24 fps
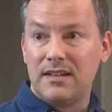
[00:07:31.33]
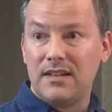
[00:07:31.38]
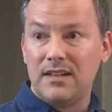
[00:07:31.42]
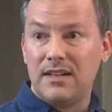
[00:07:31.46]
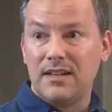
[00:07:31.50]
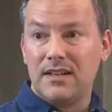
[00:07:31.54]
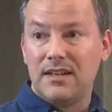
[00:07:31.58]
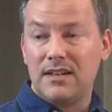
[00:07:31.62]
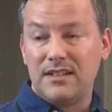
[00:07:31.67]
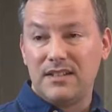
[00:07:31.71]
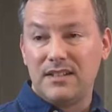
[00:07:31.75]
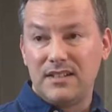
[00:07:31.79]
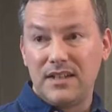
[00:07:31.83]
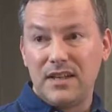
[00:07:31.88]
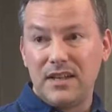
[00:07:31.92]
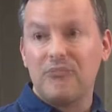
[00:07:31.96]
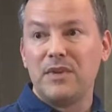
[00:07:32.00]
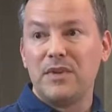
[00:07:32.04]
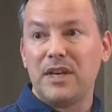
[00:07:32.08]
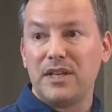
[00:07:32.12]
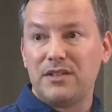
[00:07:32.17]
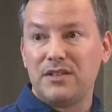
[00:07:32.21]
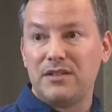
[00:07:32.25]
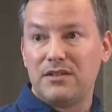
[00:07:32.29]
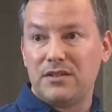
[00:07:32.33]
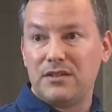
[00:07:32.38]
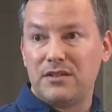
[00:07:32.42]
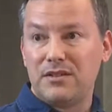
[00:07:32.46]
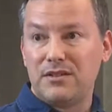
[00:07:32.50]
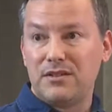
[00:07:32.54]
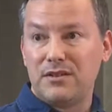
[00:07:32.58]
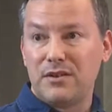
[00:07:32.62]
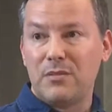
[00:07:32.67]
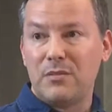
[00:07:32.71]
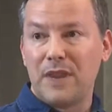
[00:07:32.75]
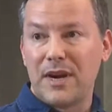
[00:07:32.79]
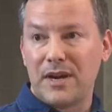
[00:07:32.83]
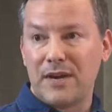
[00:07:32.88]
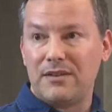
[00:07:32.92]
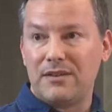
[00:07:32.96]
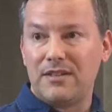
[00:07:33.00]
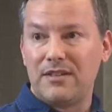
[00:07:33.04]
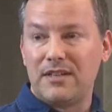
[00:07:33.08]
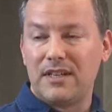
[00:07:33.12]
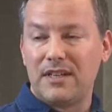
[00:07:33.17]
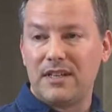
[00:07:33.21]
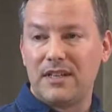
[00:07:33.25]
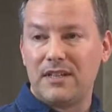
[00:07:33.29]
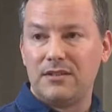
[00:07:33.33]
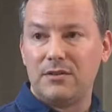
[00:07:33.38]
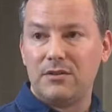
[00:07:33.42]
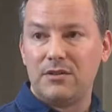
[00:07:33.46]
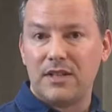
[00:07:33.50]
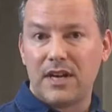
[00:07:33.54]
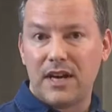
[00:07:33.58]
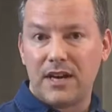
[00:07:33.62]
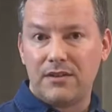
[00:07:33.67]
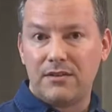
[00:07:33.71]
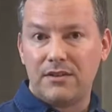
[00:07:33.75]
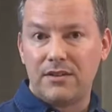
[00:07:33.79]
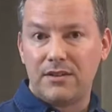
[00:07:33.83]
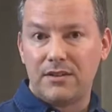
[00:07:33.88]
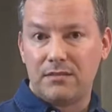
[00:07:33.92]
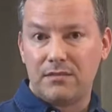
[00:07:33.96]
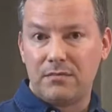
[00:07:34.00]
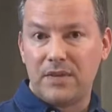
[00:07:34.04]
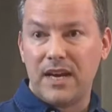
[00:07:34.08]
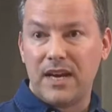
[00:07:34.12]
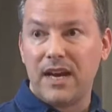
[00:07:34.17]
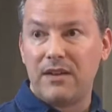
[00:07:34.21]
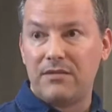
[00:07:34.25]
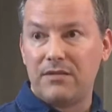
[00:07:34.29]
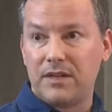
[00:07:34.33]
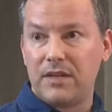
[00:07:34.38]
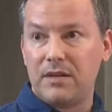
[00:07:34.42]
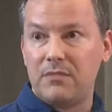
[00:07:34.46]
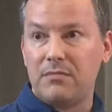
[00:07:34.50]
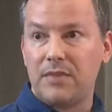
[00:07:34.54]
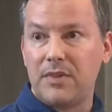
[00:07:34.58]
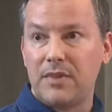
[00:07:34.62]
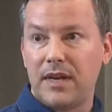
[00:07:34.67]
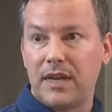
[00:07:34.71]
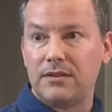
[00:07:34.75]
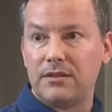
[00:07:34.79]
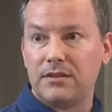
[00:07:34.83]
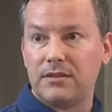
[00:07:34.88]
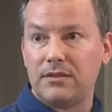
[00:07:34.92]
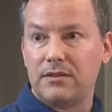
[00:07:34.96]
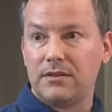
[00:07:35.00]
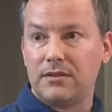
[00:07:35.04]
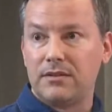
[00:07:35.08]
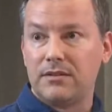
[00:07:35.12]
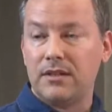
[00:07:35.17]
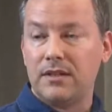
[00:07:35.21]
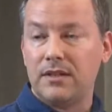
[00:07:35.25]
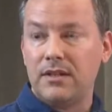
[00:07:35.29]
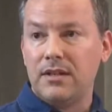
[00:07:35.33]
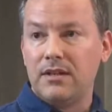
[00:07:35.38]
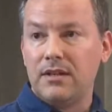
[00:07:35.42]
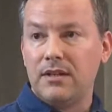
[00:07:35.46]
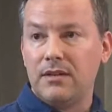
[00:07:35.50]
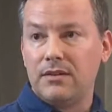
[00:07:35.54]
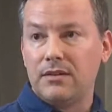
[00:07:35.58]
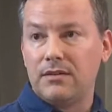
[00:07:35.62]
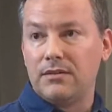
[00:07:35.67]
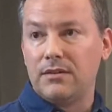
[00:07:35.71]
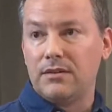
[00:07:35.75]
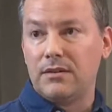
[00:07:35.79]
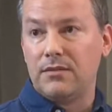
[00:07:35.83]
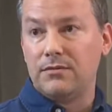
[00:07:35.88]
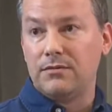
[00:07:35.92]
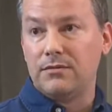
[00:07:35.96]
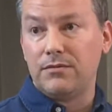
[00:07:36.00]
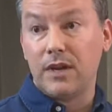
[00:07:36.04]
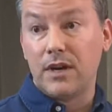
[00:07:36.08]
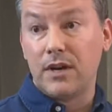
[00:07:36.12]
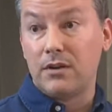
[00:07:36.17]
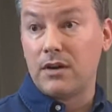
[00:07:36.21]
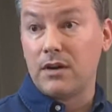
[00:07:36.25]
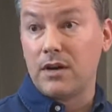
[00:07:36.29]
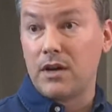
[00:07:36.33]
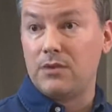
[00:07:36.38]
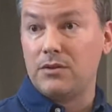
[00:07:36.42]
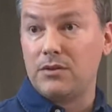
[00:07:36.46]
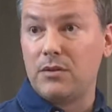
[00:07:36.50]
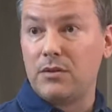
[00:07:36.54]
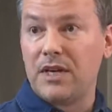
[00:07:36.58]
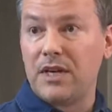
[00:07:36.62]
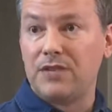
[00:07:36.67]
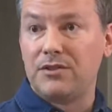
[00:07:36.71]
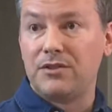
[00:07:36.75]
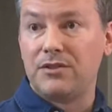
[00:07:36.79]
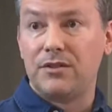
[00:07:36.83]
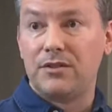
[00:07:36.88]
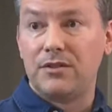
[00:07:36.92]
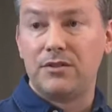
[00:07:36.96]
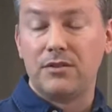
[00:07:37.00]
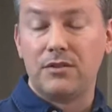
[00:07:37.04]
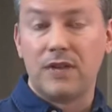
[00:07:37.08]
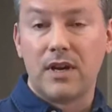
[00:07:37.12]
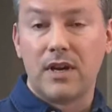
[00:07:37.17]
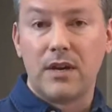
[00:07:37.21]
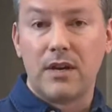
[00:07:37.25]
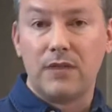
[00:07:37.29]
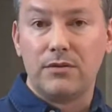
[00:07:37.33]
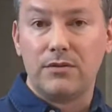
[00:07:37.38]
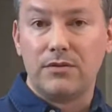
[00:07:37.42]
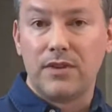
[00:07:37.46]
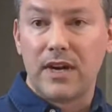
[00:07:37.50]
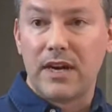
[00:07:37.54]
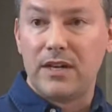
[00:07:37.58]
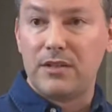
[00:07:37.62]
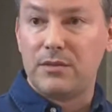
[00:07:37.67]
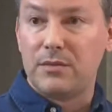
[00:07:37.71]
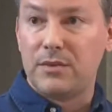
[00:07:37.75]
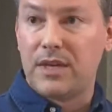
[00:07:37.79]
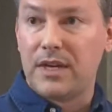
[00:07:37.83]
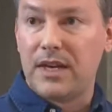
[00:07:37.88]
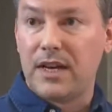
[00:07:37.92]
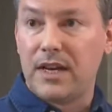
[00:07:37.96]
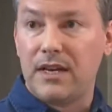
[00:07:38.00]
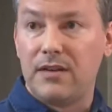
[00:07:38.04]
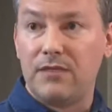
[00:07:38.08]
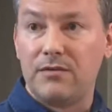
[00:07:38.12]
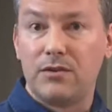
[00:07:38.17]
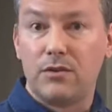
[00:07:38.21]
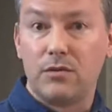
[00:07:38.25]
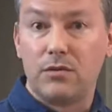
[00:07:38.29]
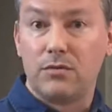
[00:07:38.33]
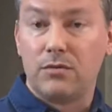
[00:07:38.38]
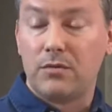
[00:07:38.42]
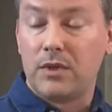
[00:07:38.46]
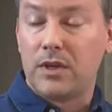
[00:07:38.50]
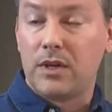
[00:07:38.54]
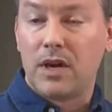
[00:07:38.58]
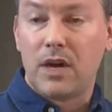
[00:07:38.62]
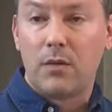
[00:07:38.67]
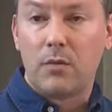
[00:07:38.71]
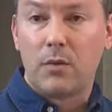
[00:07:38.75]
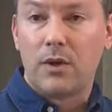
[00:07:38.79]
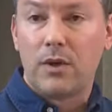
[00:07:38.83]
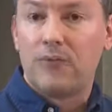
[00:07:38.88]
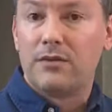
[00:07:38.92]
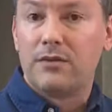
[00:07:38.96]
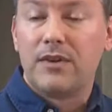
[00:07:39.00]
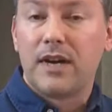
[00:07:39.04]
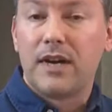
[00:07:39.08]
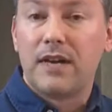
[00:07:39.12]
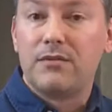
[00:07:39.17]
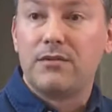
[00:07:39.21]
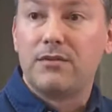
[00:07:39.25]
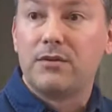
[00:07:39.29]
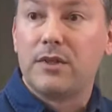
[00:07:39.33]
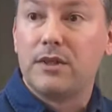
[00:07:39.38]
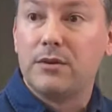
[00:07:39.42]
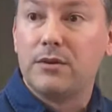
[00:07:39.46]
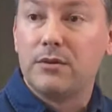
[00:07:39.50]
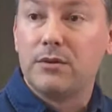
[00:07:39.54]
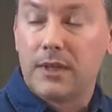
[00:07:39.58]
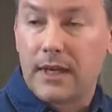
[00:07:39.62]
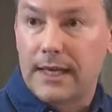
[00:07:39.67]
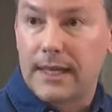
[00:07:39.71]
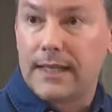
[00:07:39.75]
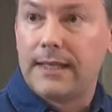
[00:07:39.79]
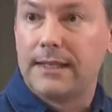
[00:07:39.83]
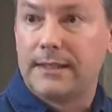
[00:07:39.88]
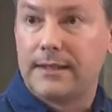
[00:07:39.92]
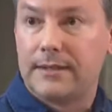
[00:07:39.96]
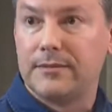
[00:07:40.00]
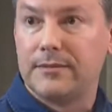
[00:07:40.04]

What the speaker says: it still makes some errors, and those errors may have an impact on viral countermeasures or how the virus behaves or what the virus will look like.